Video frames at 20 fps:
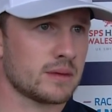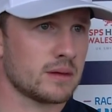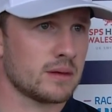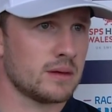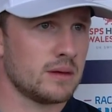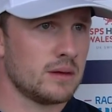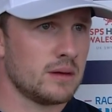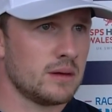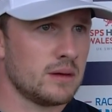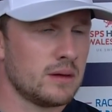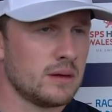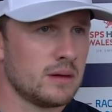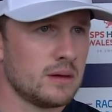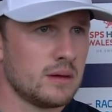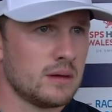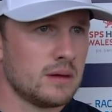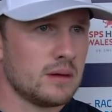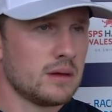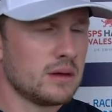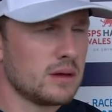Because 70 is a
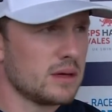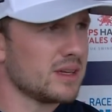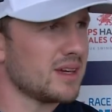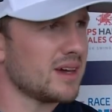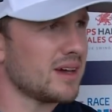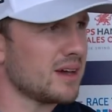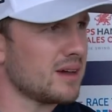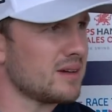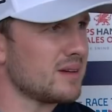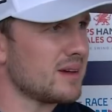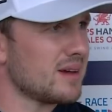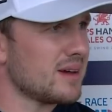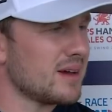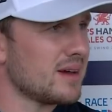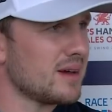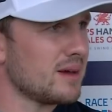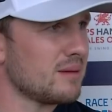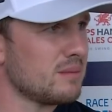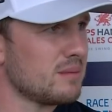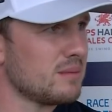good score.
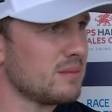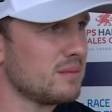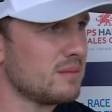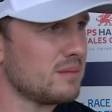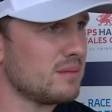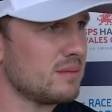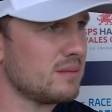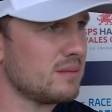Yeah.